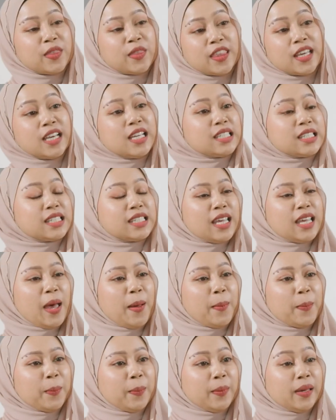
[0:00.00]
Third
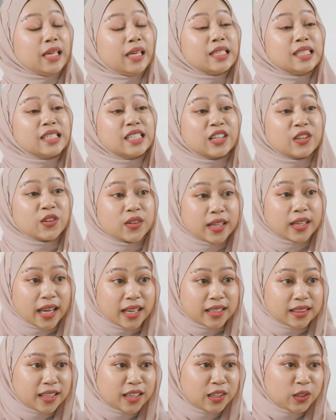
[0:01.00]
step is
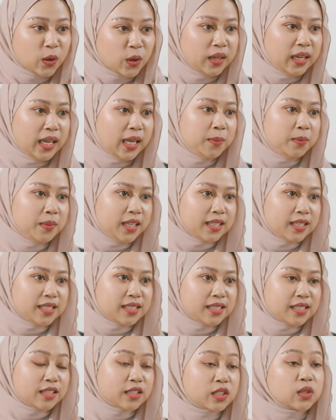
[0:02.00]
creating your name
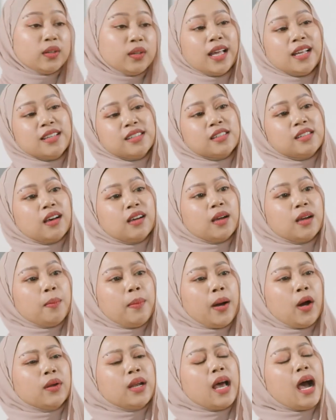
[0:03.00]
list. So let's talk
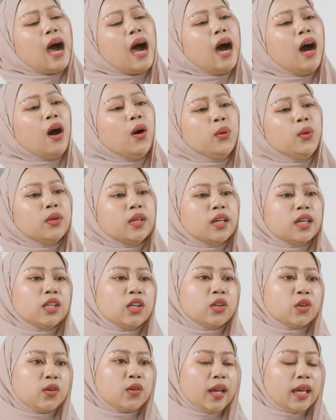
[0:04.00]
about how you can
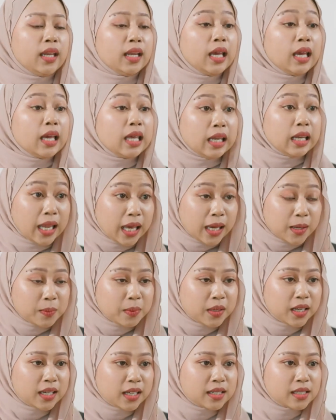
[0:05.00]
create
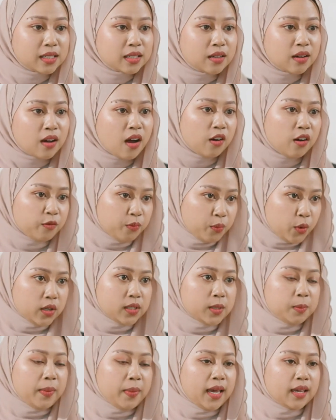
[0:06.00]
name list of
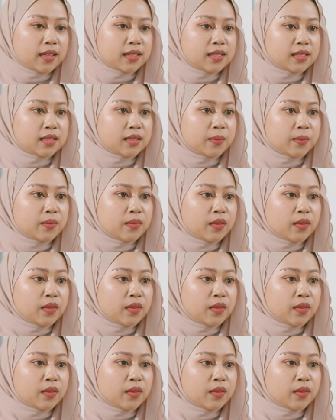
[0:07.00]
prospects.